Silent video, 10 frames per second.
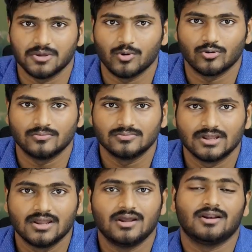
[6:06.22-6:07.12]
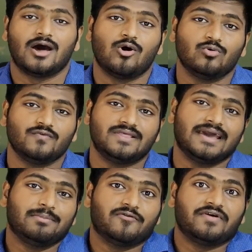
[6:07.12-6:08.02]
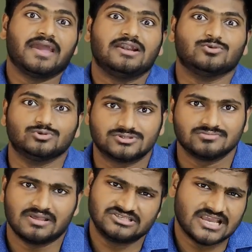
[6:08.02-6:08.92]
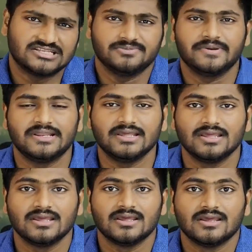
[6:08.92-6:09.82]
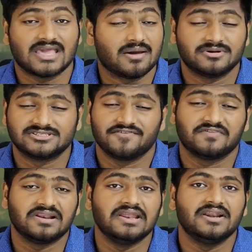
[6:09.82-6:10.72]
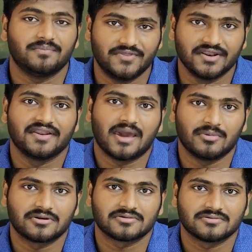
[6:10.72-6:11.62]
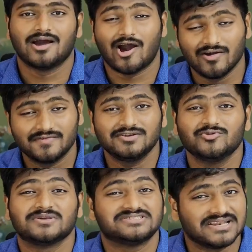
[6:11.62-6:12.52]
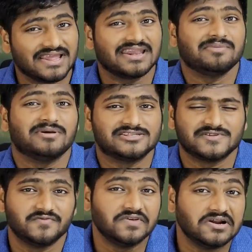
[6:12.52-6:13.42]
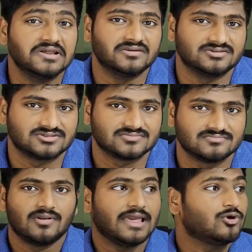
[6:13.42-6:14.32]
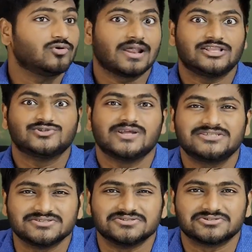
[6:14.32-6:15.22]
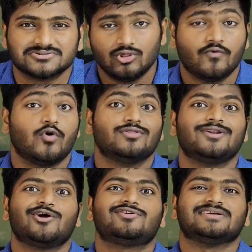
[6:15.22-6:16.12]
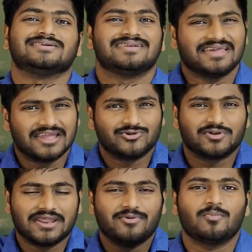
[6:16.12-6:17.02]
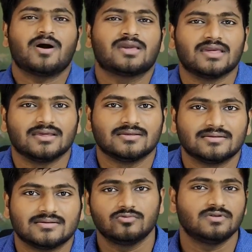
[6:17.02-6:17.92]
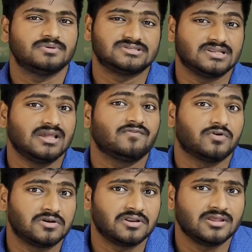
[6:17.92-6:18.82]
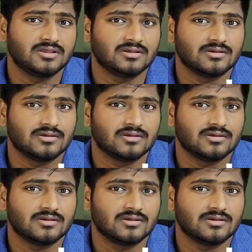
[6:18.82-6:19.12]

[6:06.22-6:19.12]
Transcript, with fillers: the keyboard. Now with the help of AI tools like ChatGPT, scammers have cleaned up their grammar. However, you may still get emails with weird errors. Like congratulations, you have won the lottery, click here to claim your monkey. You will be sitting and wondering